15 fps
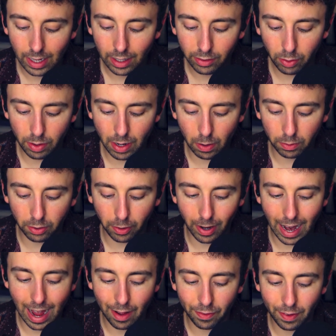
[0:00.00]
So there's our
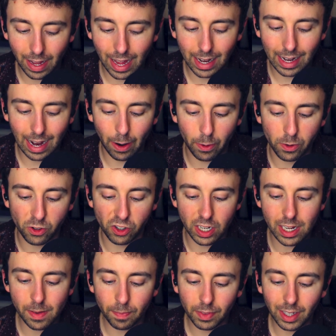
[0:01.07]
f and our
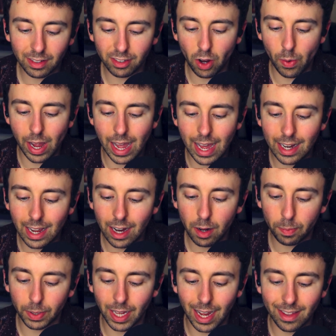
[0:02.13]
g. Let's go ahead and
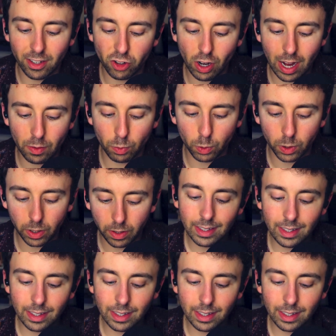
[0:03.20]
apply the chain rule.